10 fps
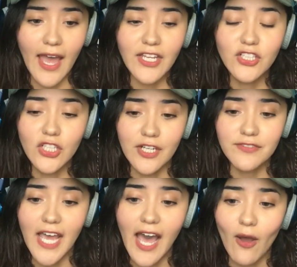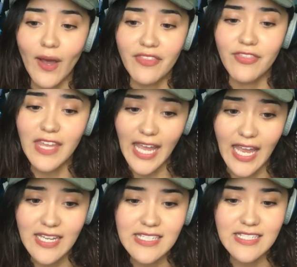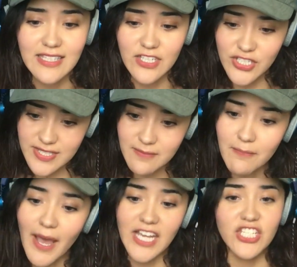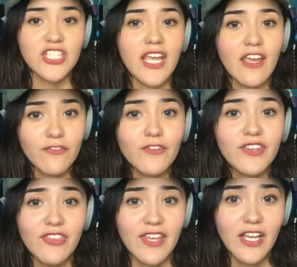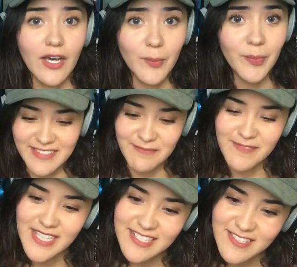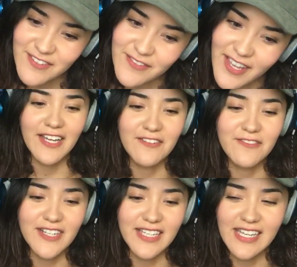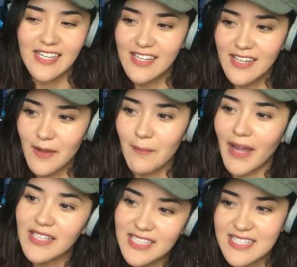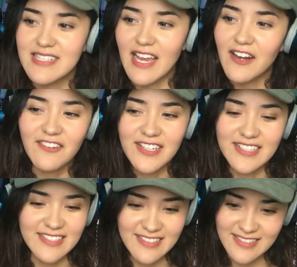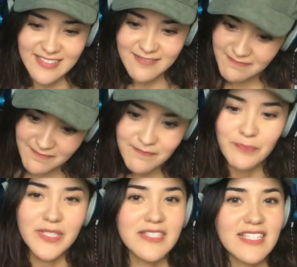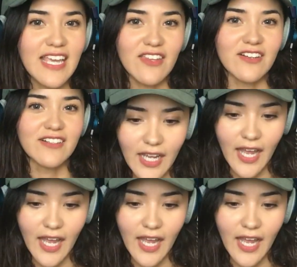I loved how at the end they just mashed everything up. It's a mix of every Miley Cyrus put together.